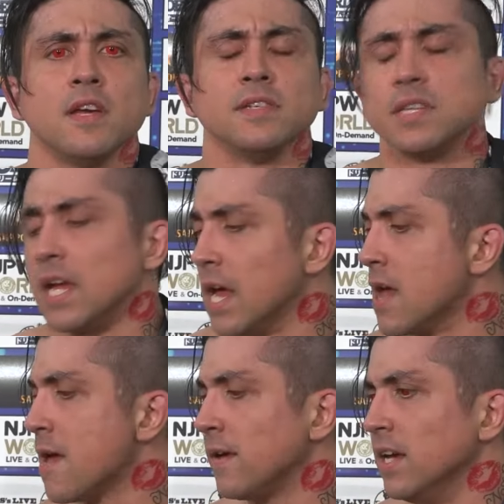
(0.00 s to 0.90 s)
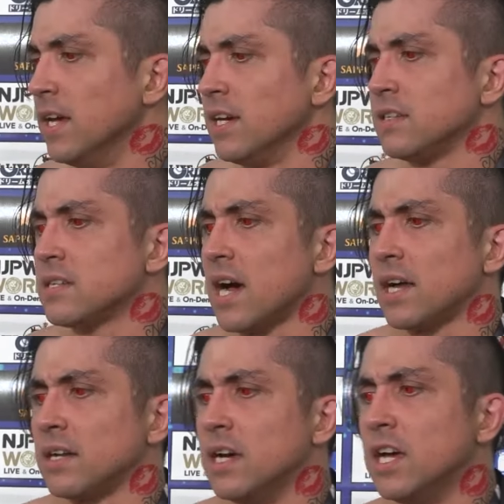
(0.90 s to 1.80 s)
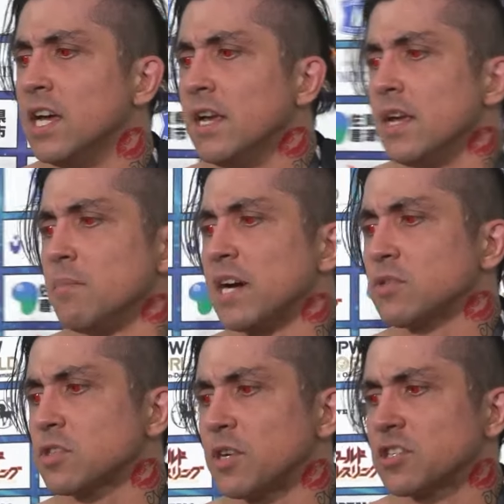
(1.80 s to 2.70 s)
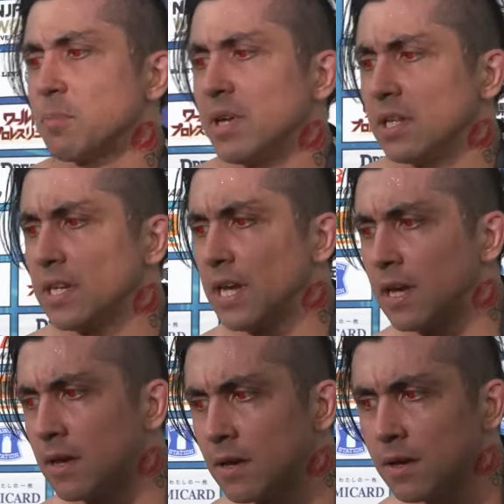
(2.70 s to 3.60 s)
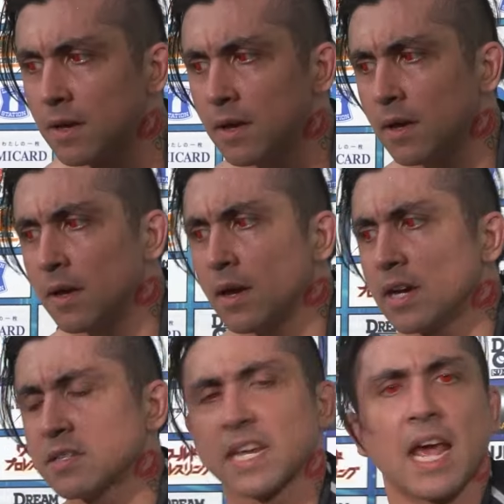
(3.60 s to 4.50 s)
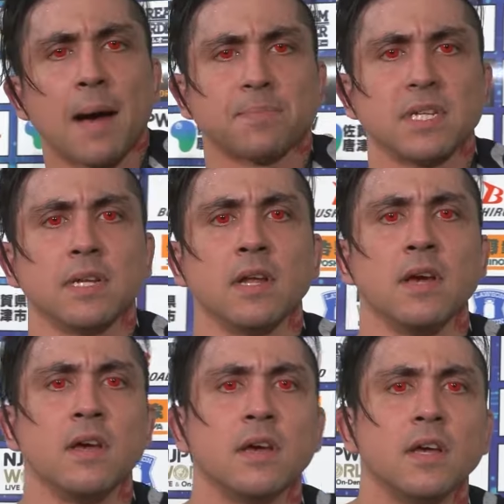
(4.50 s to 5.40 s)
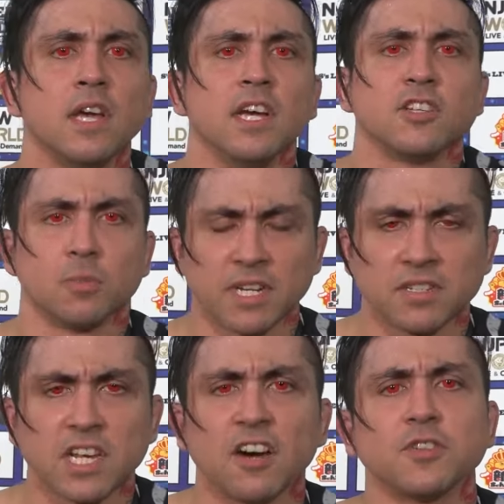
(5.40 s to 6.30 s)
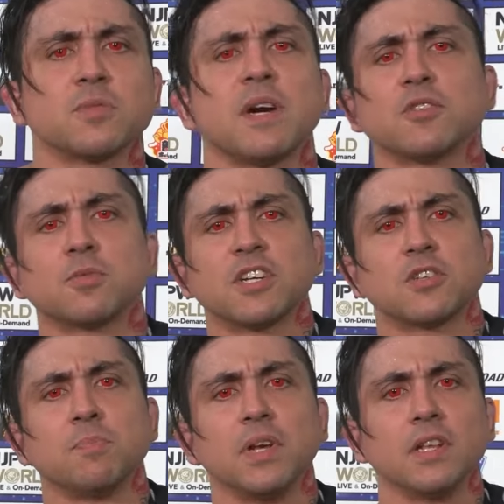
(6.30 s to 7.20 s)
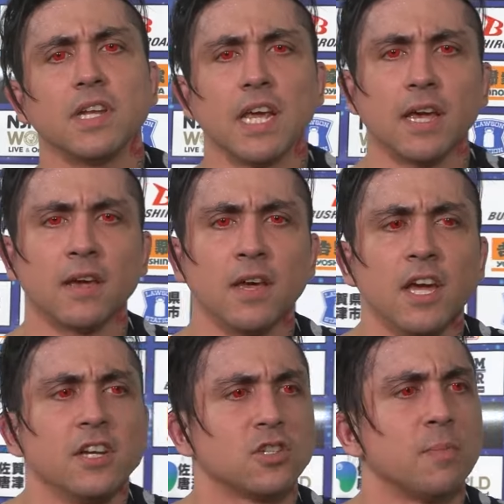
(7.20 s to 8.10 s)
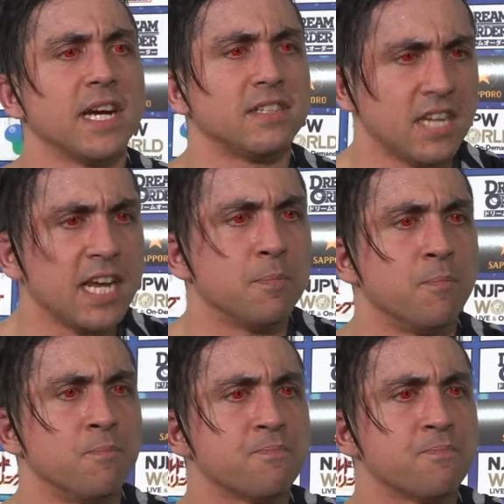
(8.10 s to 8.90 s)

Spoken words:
You see, it's not my responsibility as a captain to myself. It's my responsibility to my team